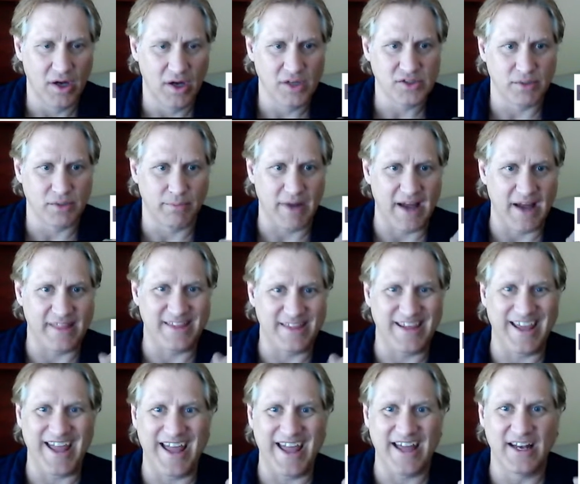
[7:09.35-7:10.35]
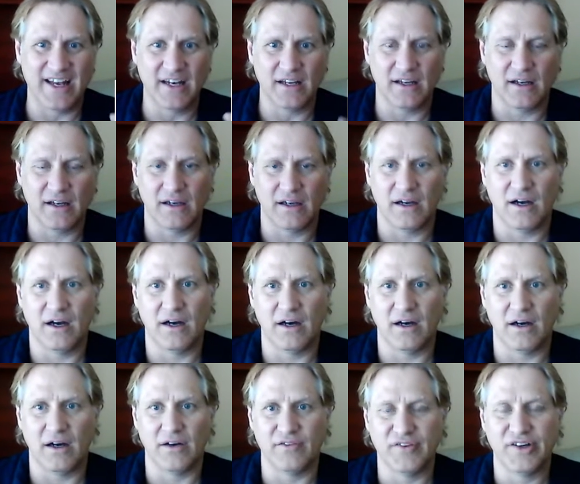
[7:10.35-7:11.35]
So by the end
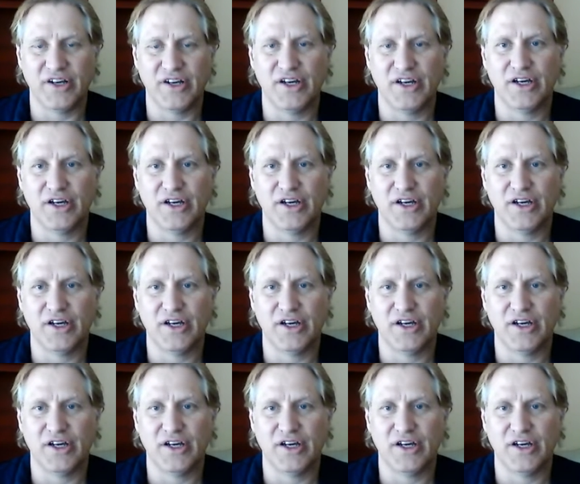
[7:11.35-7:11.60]
of